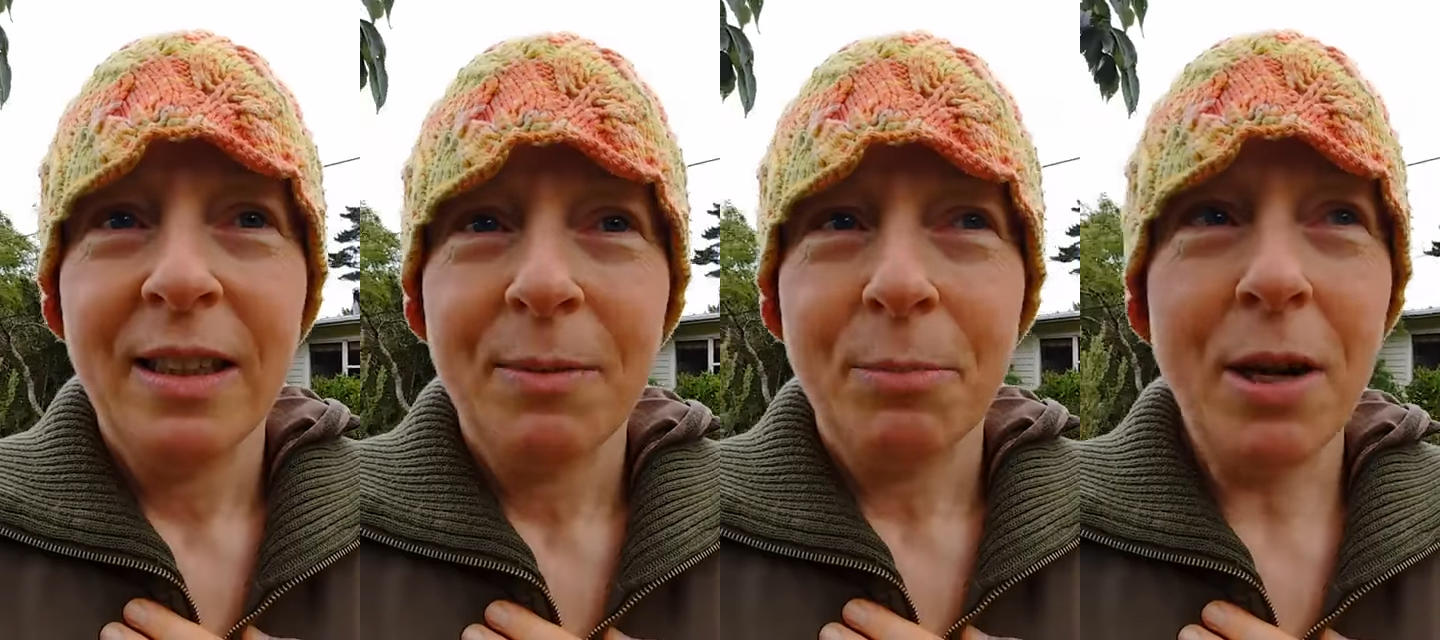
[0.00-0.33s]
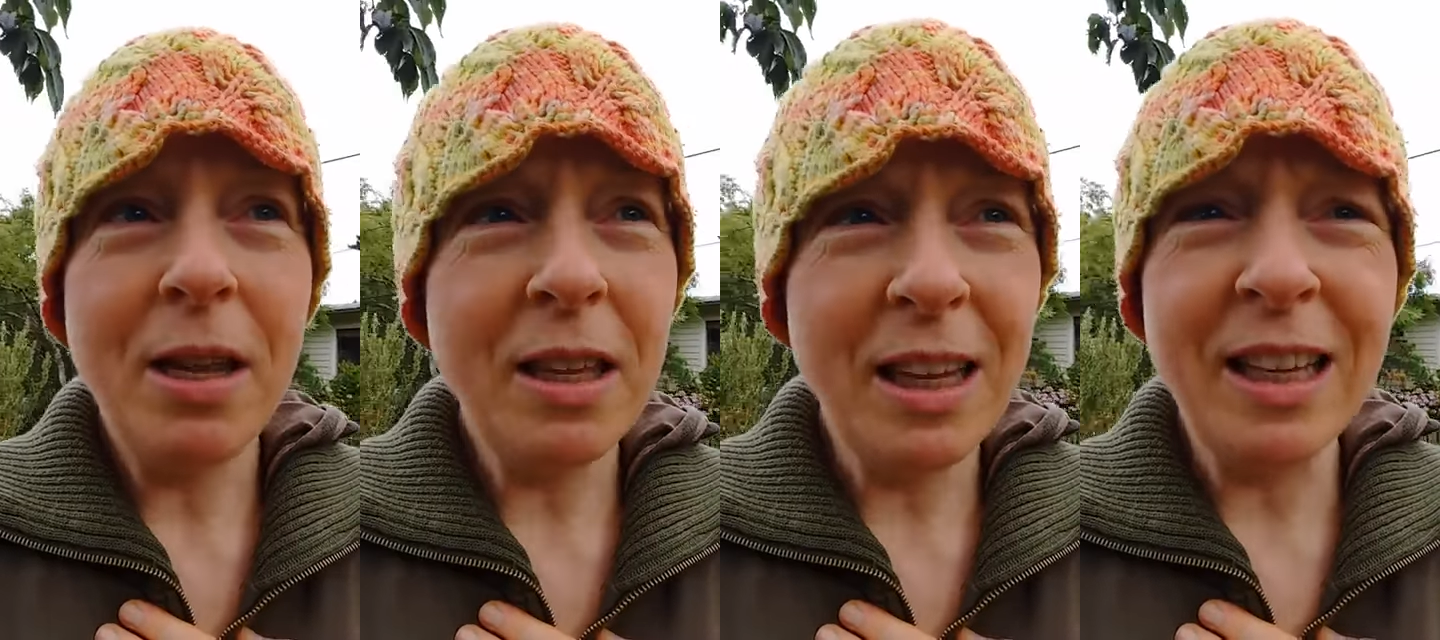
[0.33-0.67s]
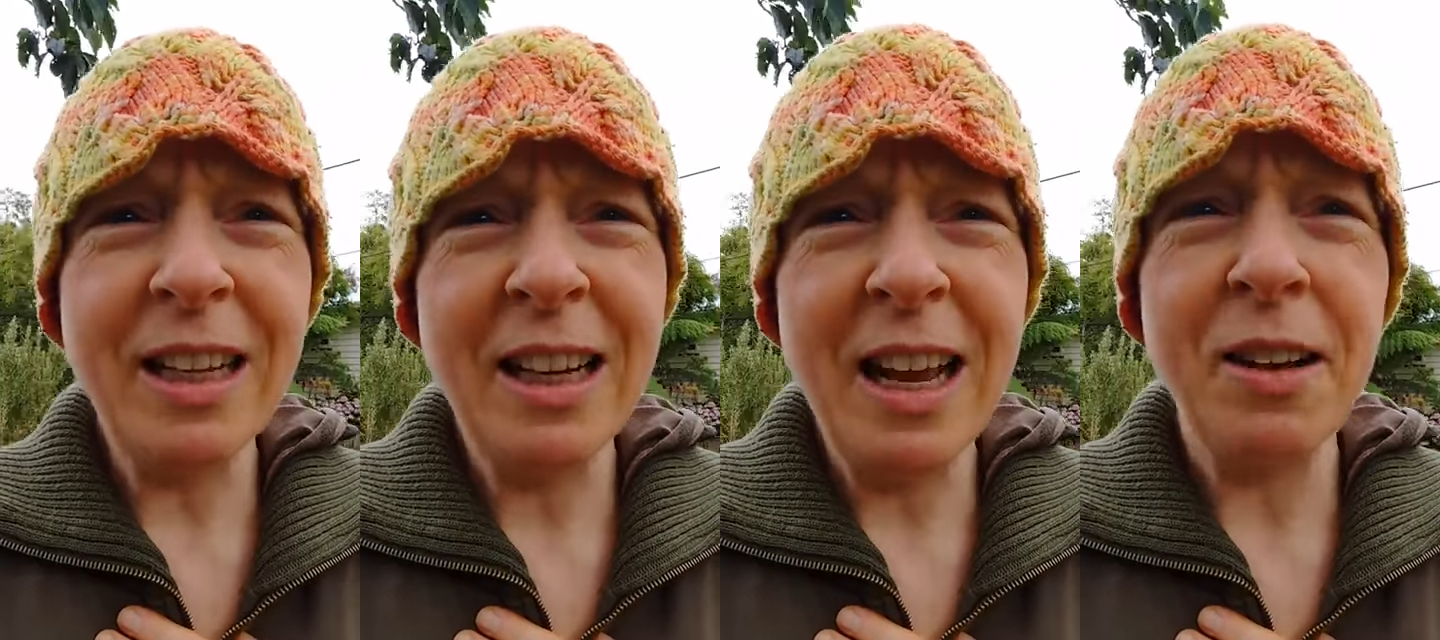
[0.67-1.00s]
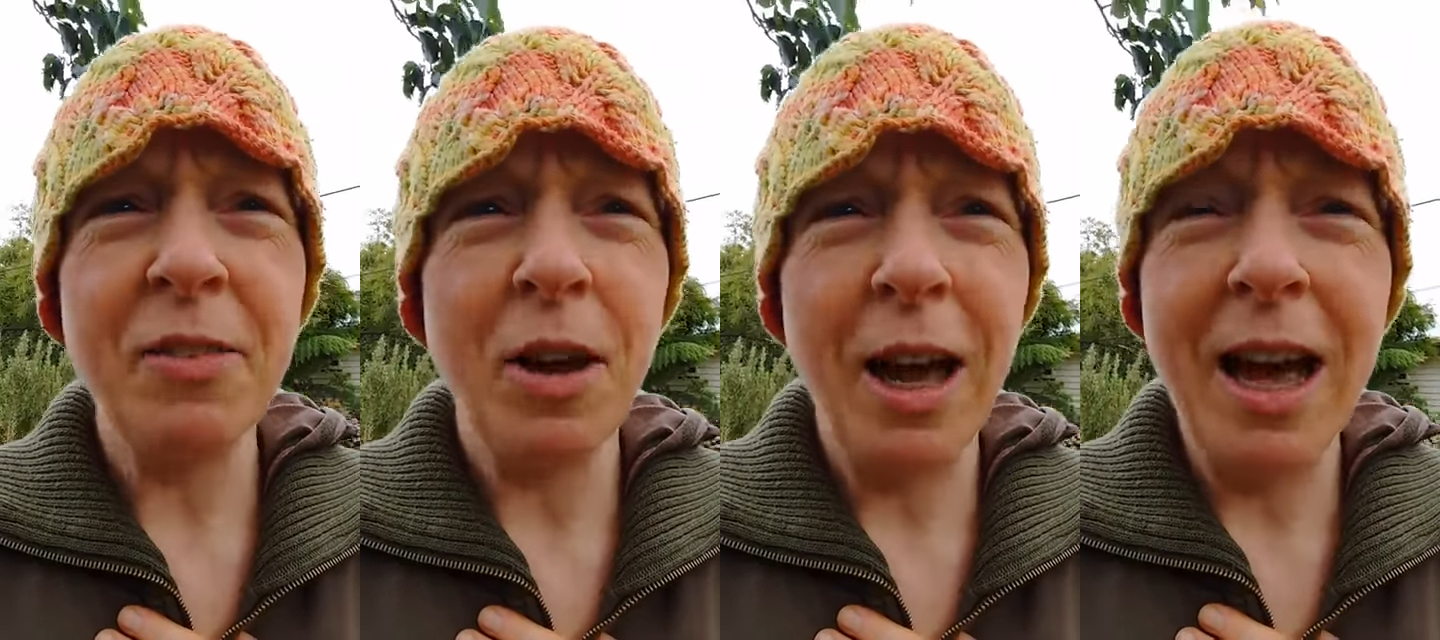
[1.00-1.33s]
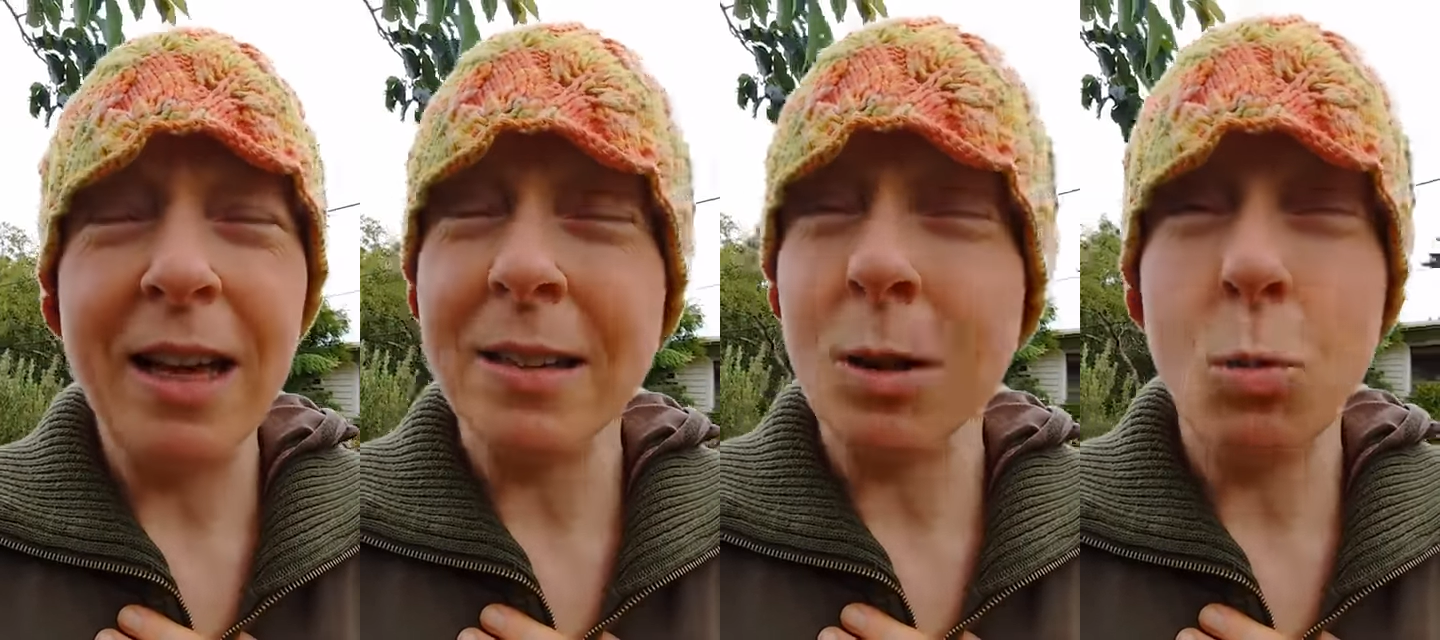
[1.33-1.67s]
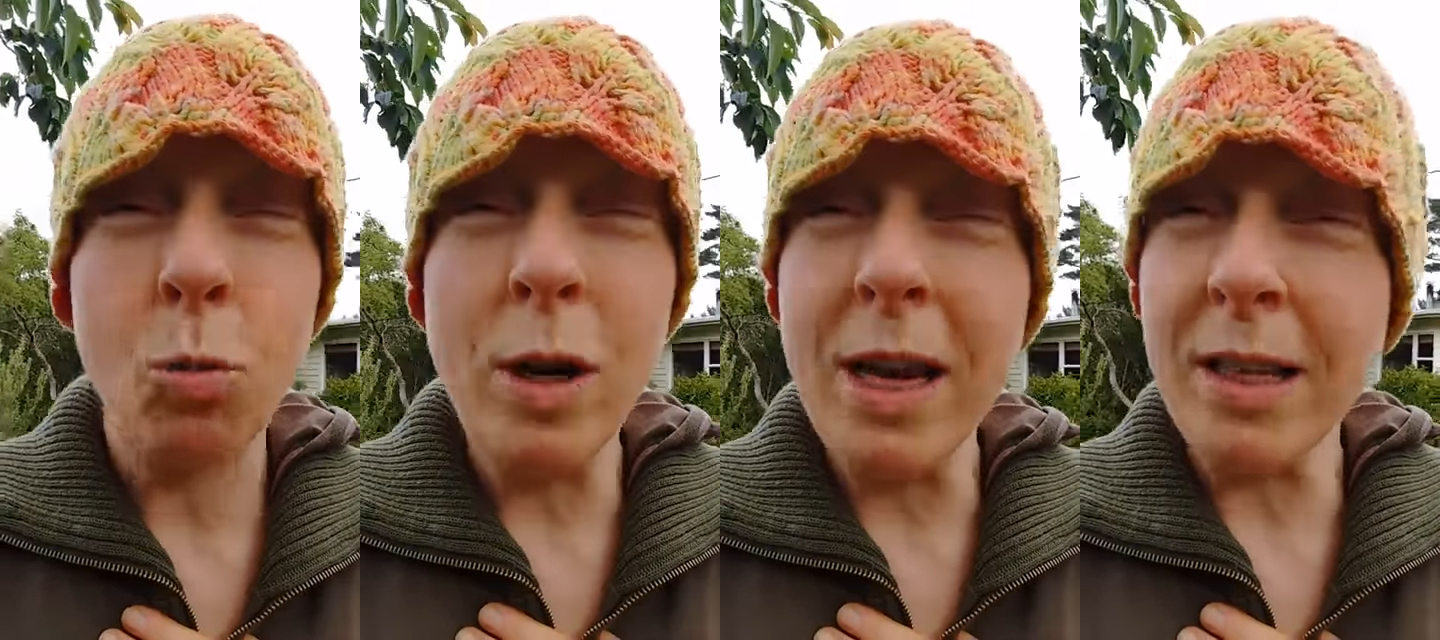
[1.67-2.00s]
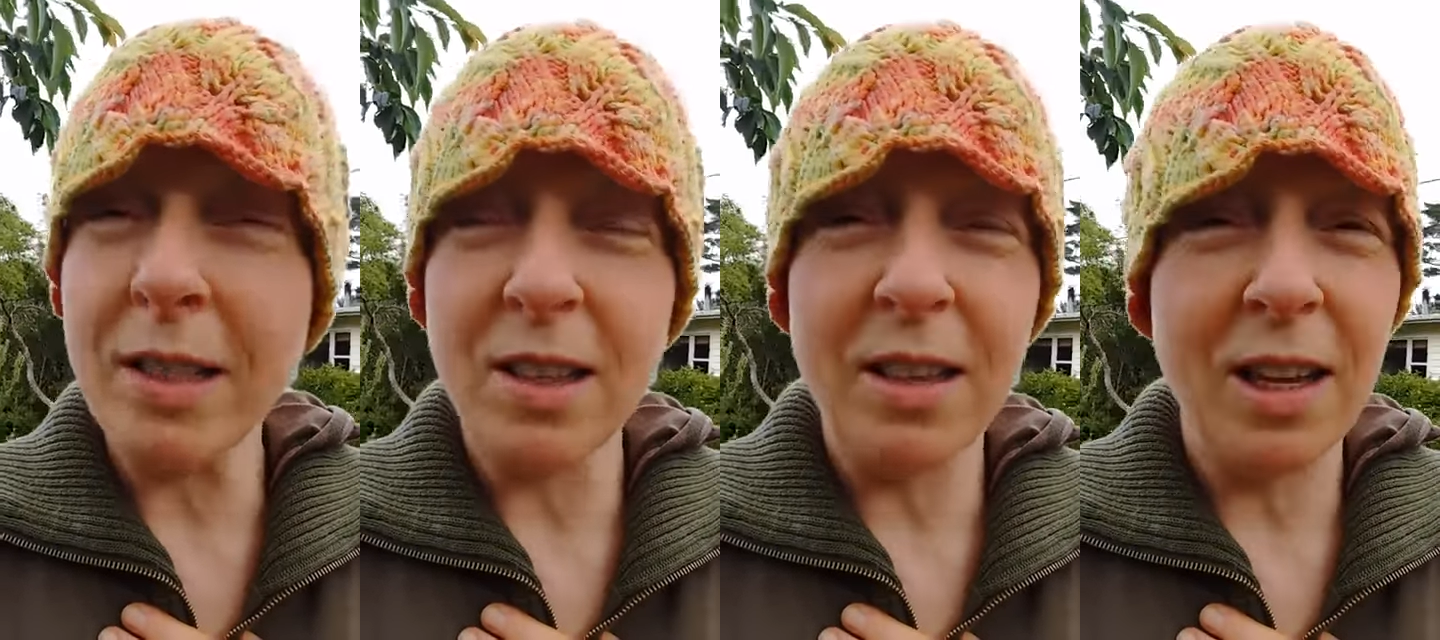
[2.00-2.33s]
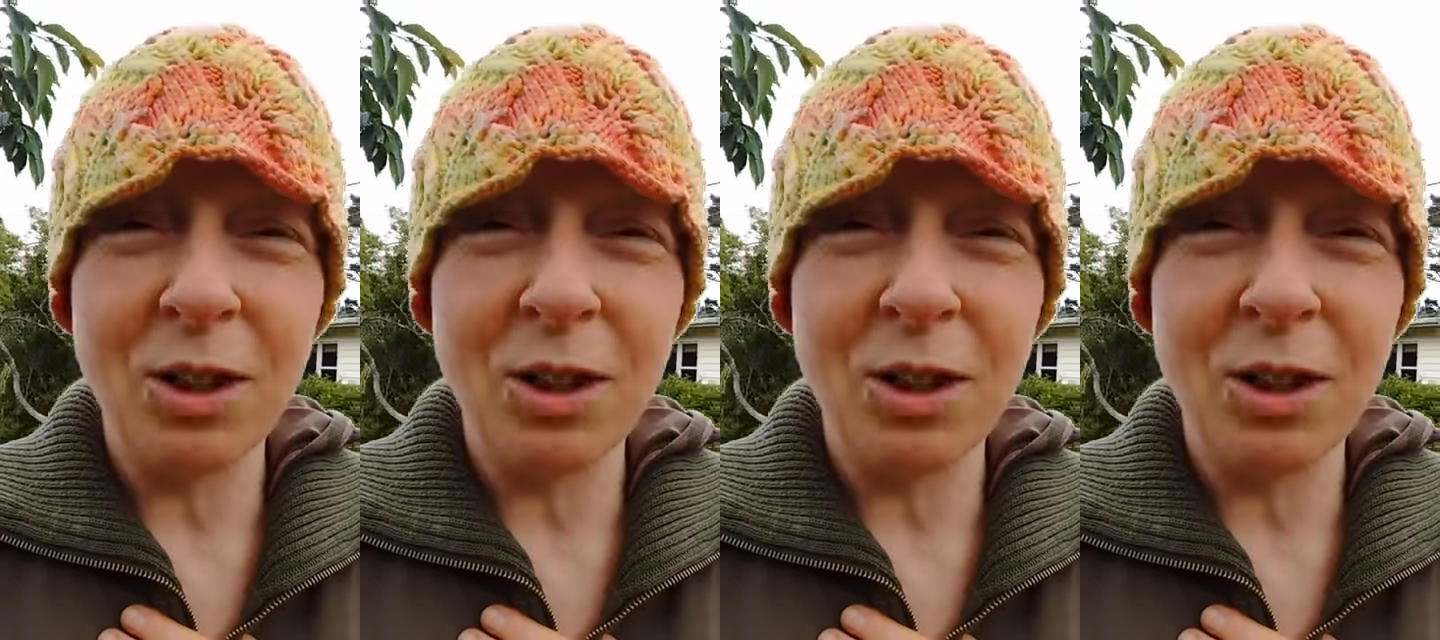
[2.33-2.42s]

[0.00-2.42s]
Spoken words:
Breathing in and out of your heart. It's the weirdest thing.